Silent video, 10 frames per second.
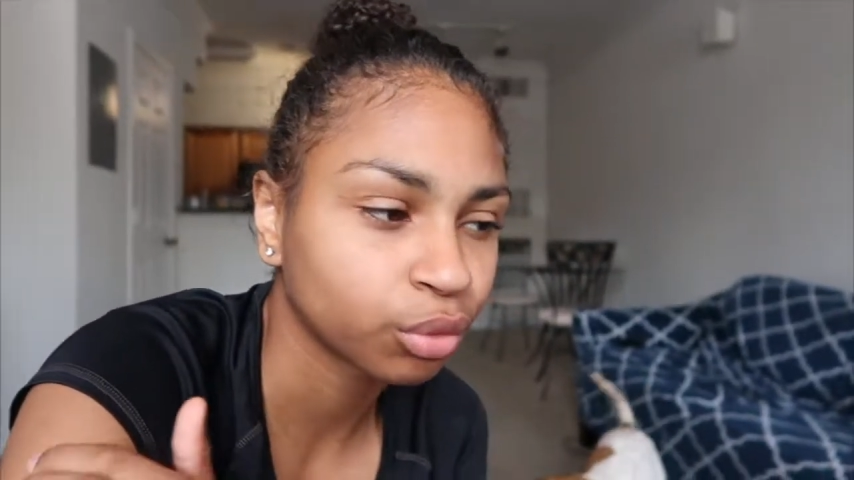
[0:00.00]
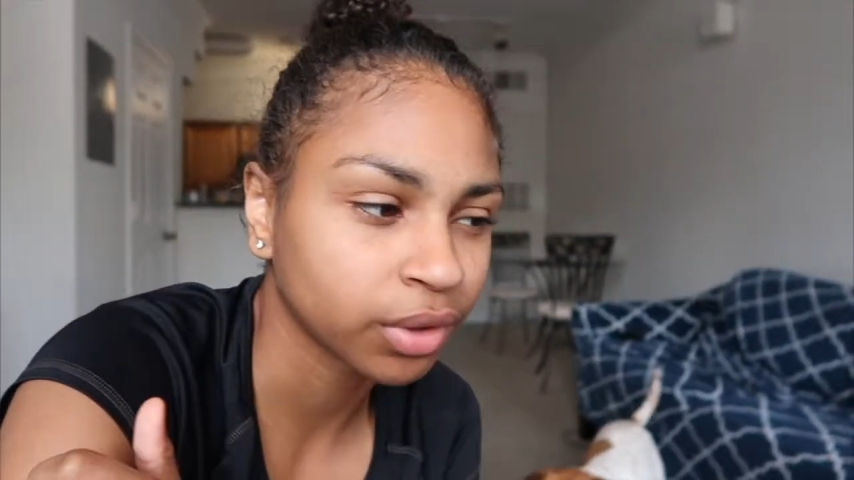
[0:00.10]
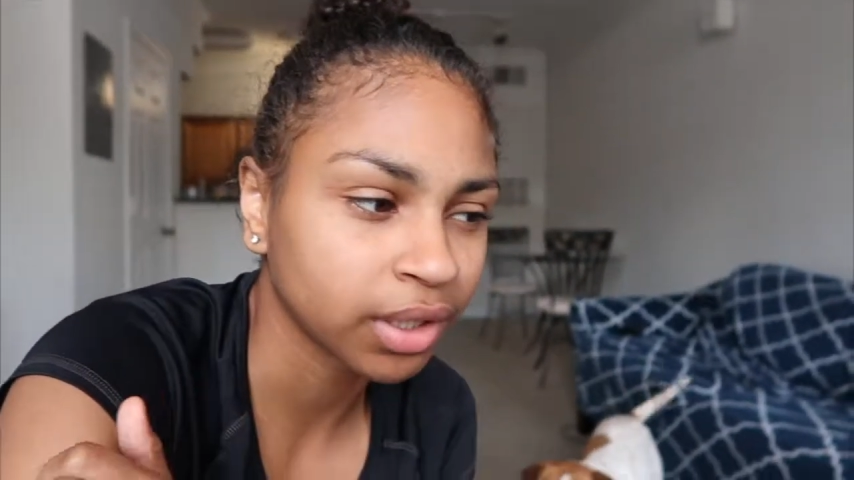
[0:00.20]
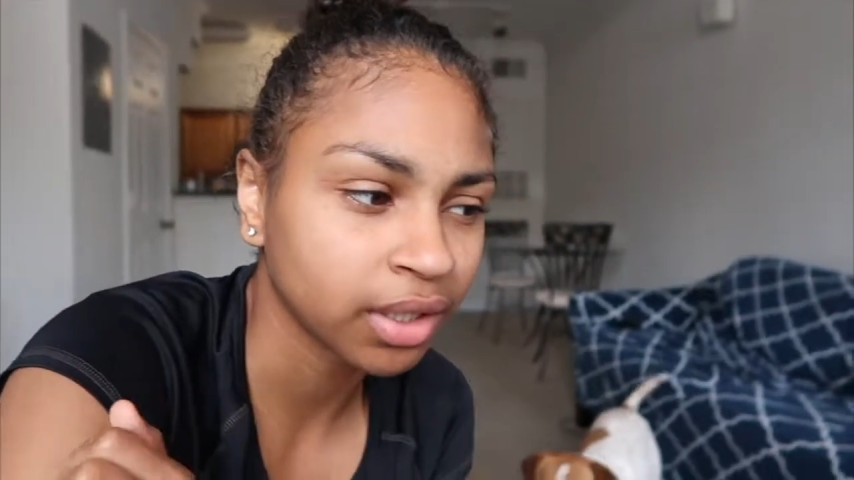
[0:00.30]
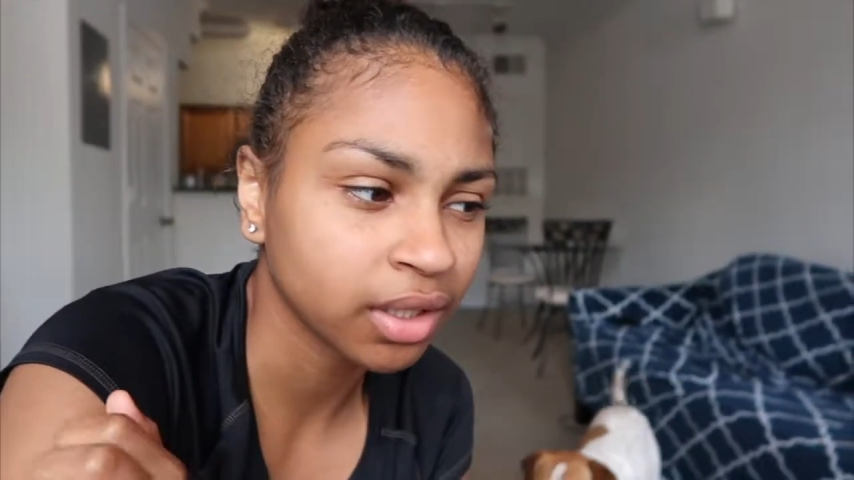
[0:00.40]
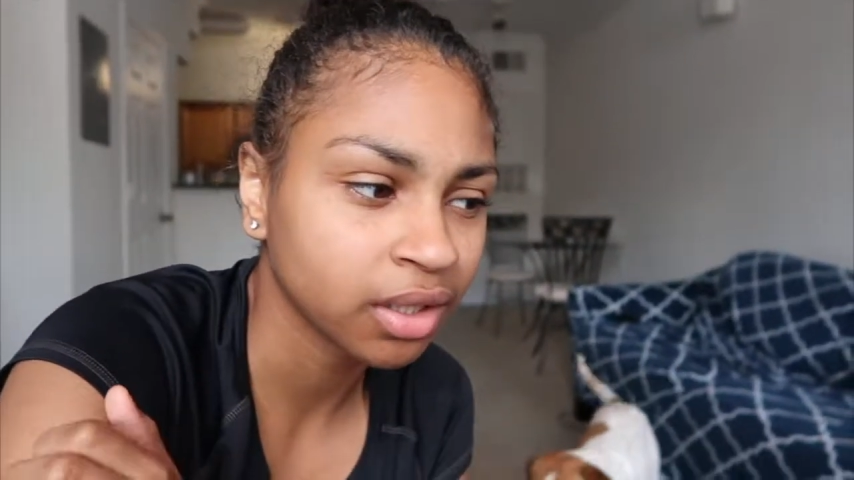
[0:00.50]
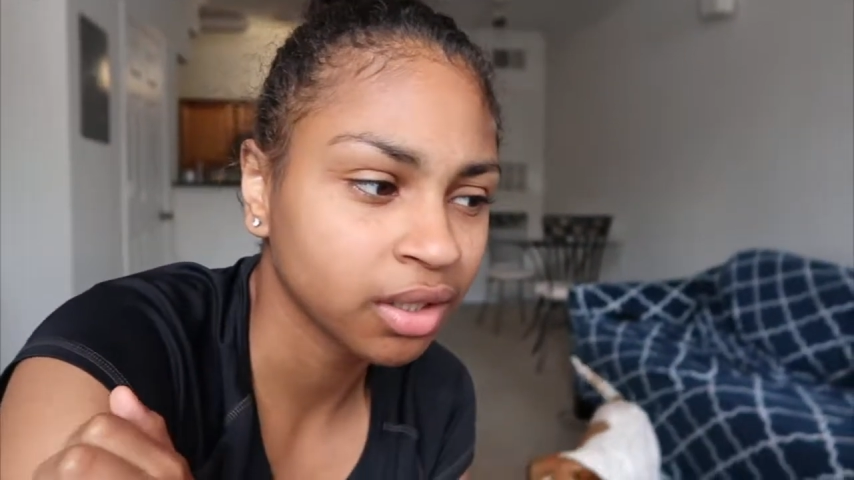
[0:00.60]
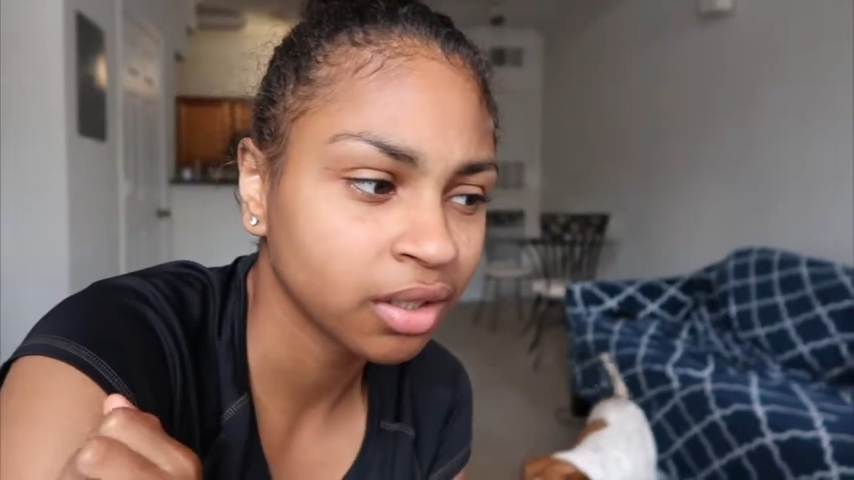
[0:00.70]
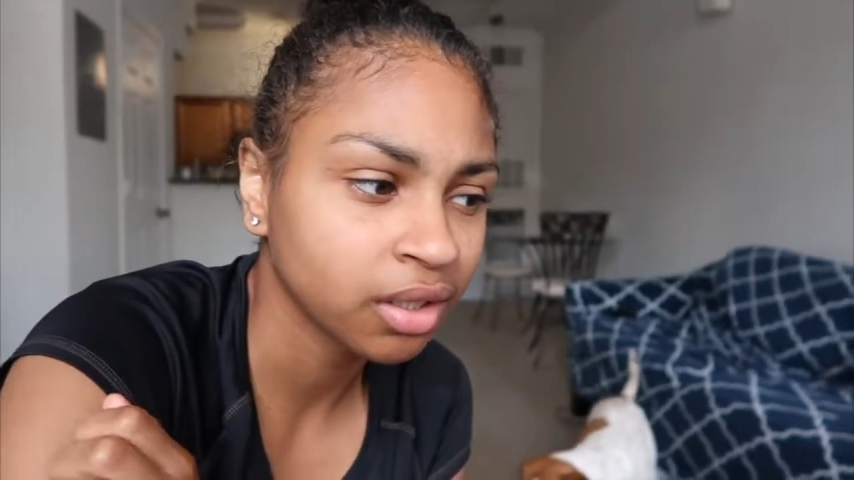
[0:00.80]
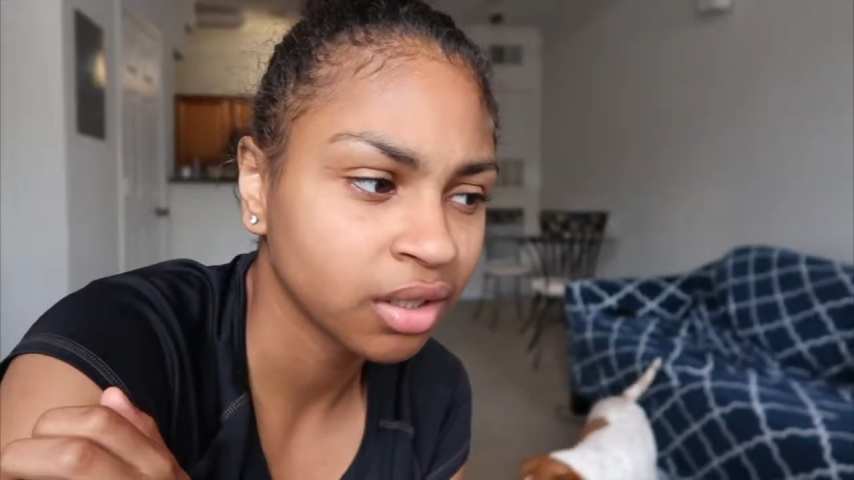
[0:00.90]

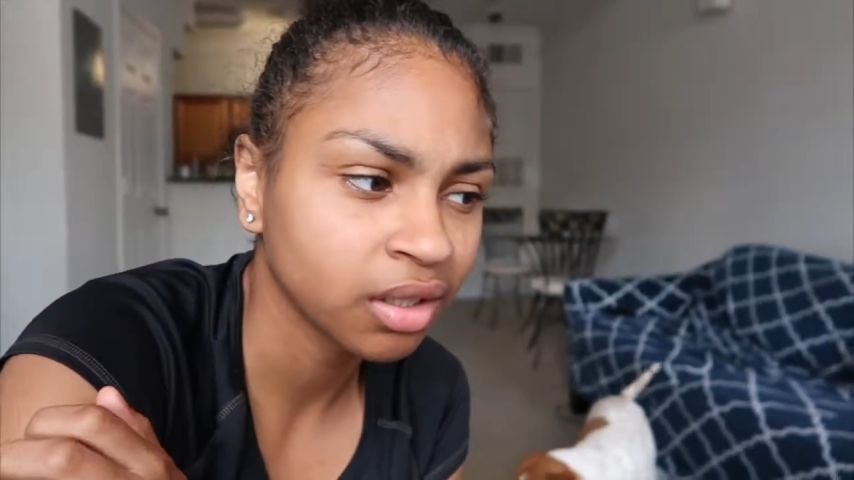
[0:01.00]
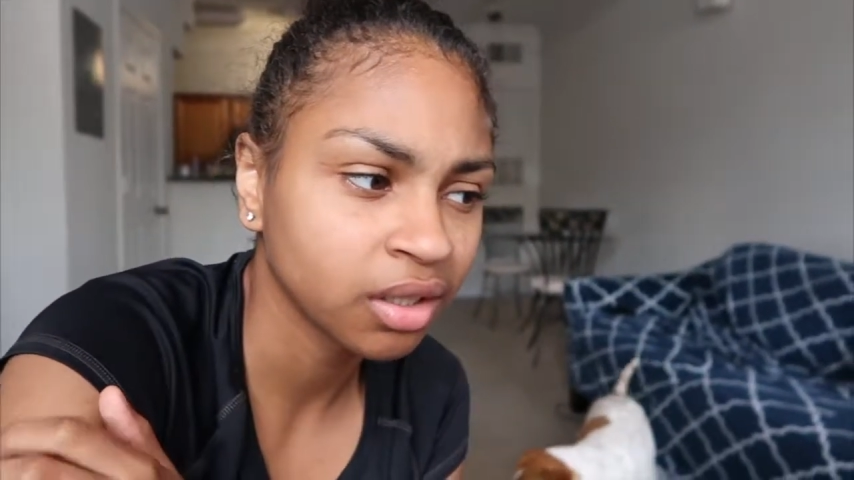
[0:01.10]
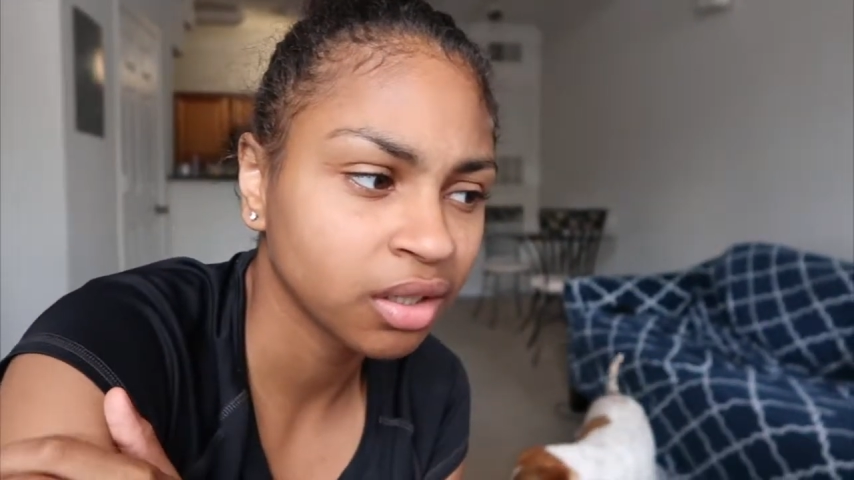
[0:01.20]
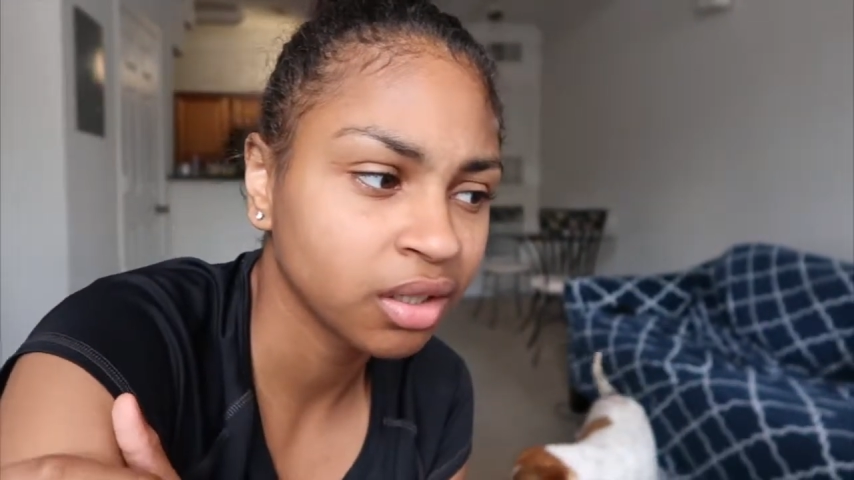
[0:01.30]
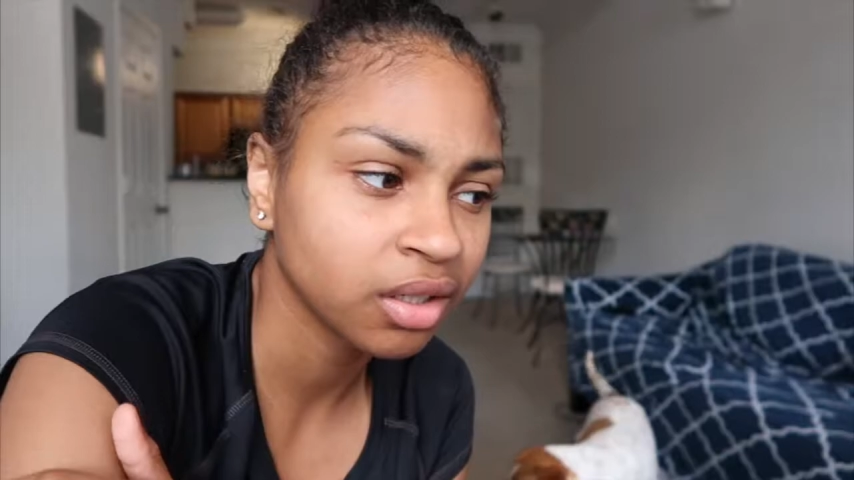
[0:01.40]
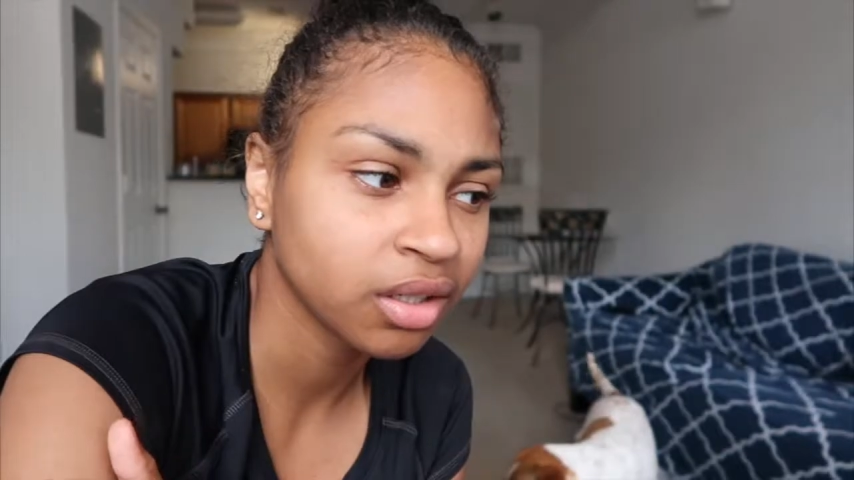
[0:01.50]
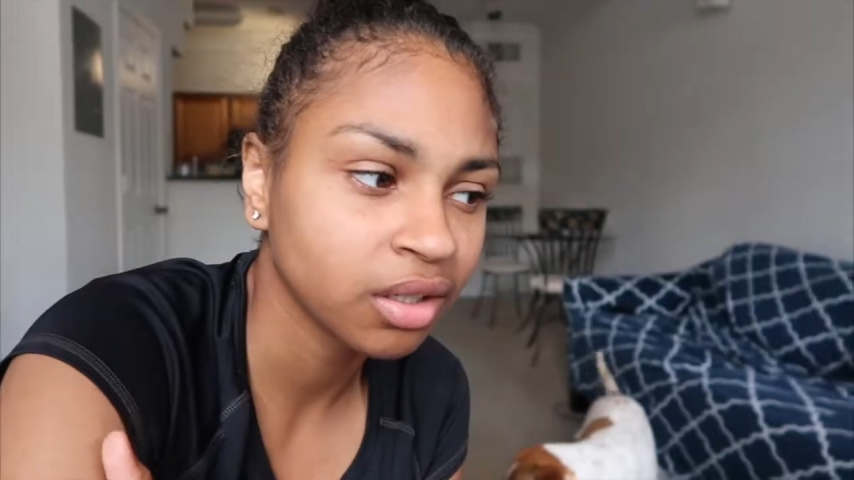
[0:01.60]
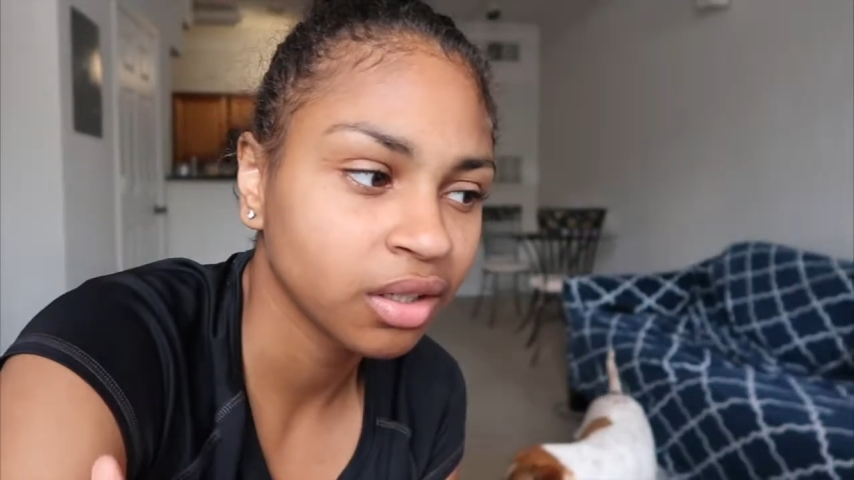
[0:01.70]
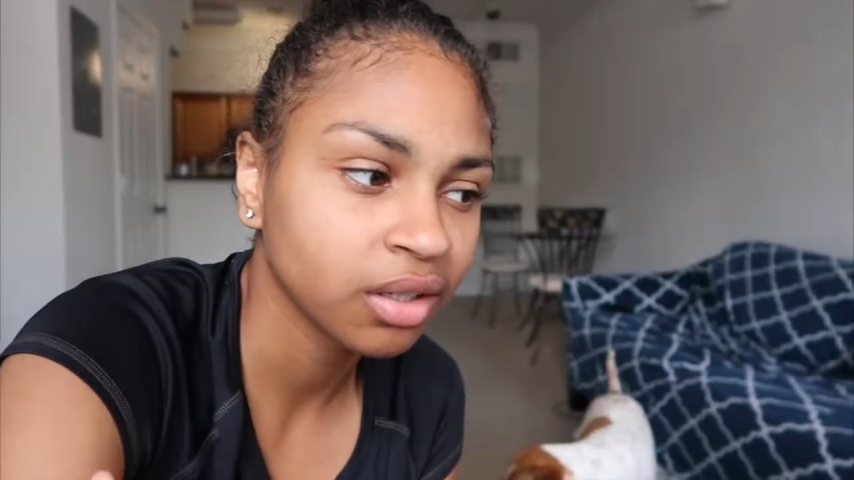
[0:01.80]
three